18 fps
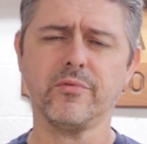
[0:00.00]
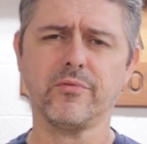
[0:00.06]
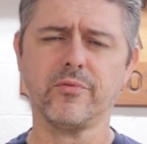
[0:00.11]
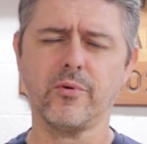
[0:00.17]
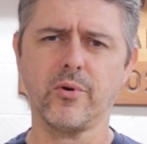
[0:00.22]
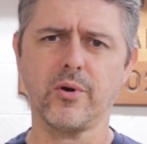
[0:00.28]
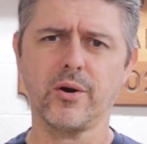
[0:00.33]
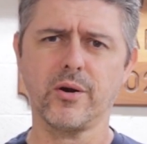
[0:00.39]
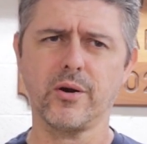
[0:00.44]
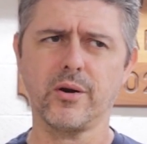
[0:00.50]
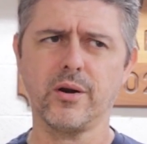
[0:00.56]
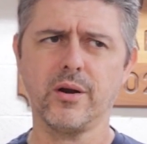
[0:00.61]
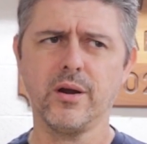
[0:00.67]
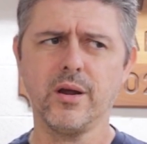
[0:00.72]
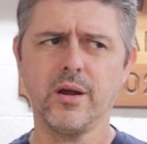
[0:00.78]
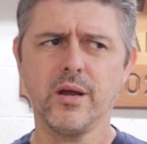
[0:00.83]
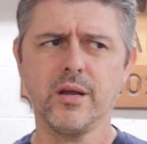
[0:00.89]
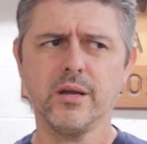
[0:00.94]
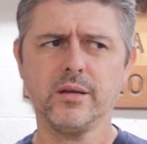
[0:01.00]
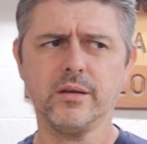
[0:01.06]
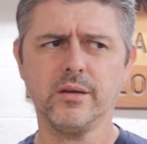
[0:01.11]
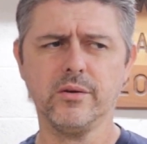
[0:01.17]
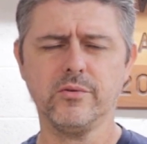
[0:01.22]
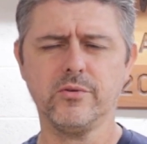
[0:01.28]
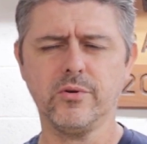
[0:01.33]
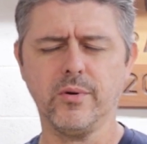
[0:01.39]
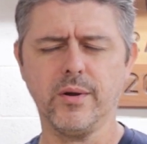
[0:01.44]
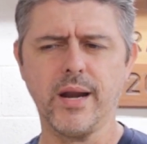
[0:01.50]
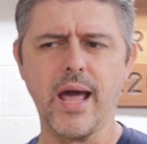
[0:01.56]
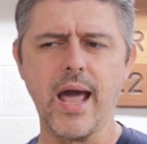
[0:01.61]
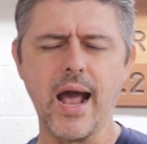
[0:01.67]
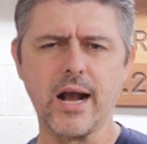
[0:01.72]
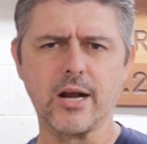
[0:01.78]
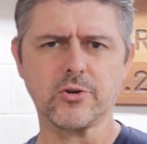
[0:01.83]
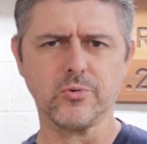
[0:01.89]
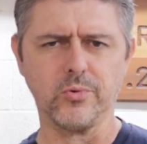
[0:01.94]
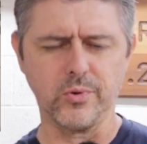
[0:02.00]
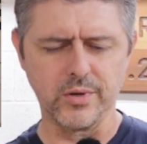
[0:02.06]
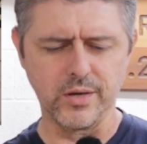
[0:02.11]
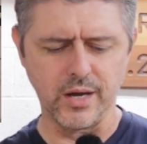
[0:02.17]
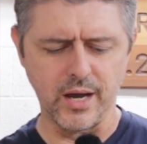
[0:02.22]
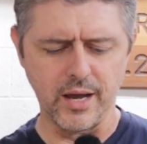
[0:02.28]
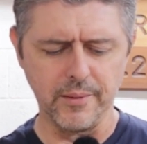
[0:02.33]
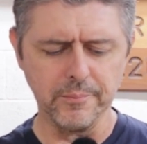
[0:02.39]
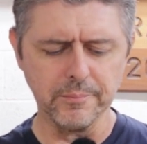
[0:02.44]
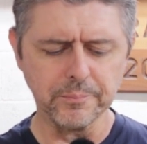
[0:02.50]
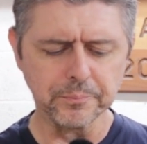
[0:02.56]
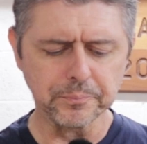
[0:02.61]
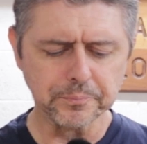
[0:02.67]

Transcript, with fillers: before you do an actual cut.